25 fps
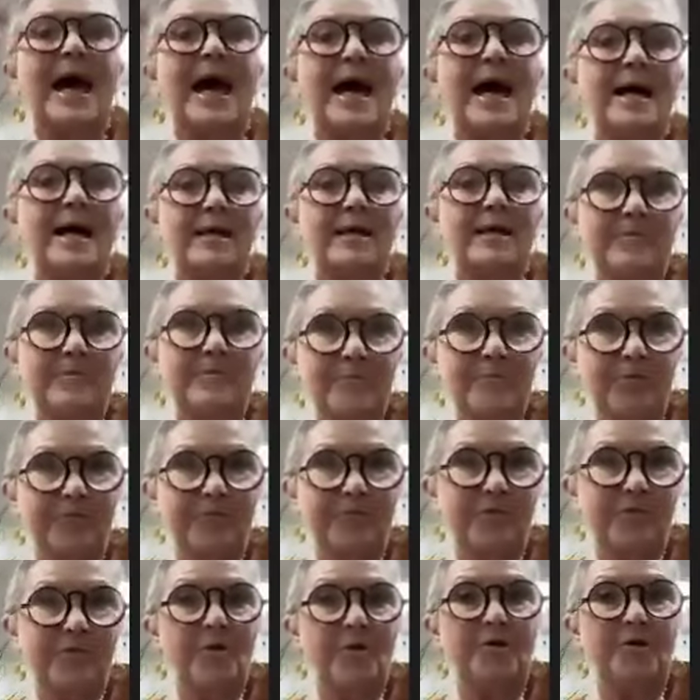I
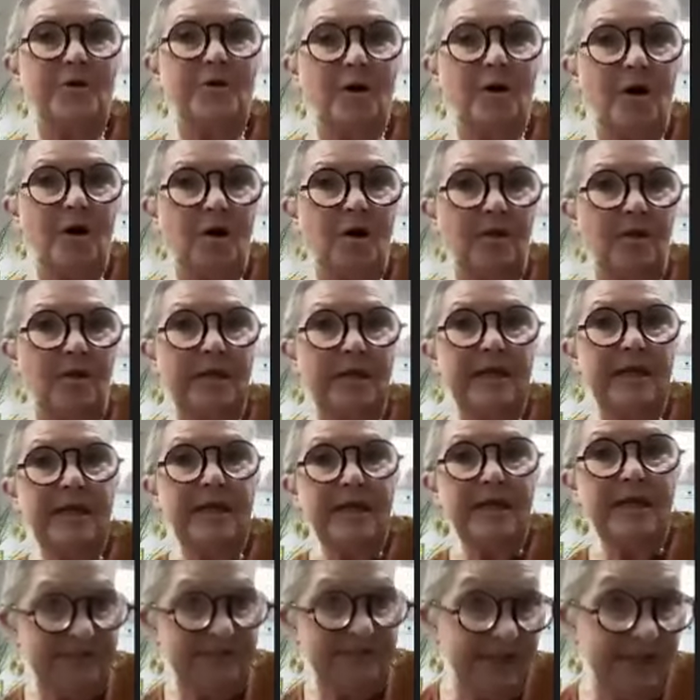prefer to call
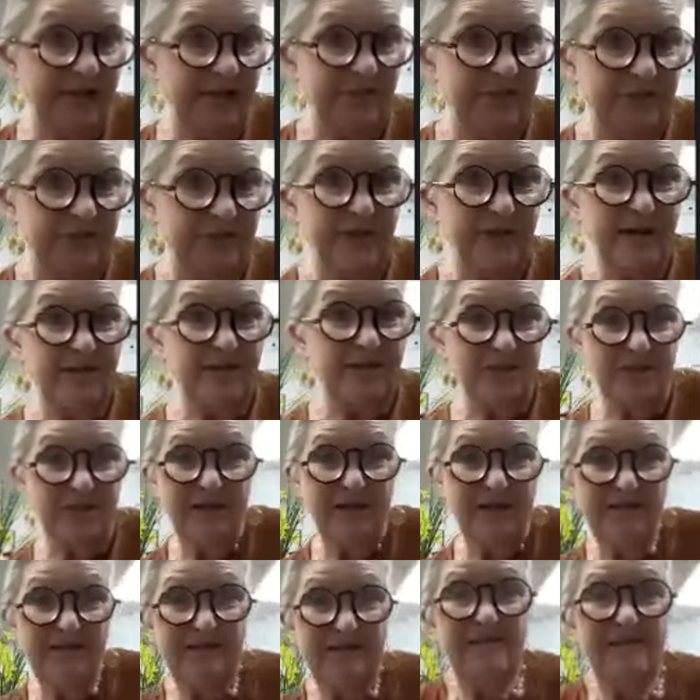intelligent
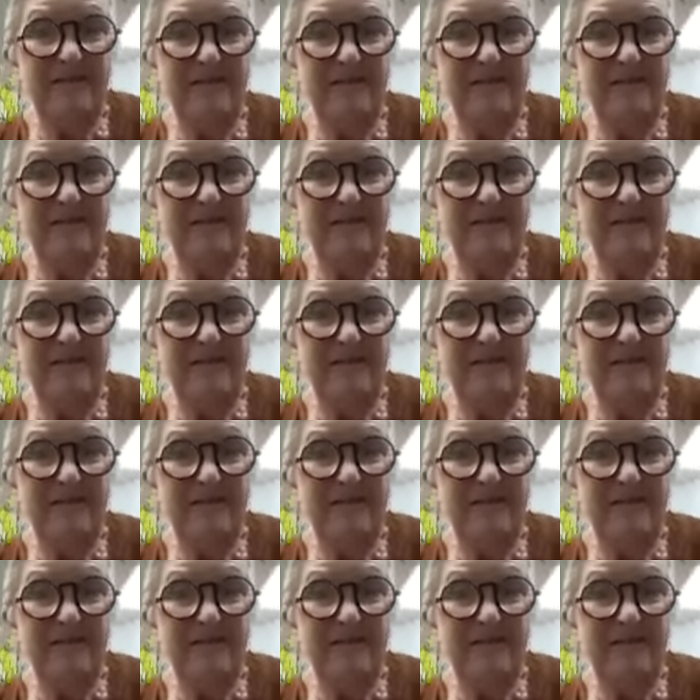aging.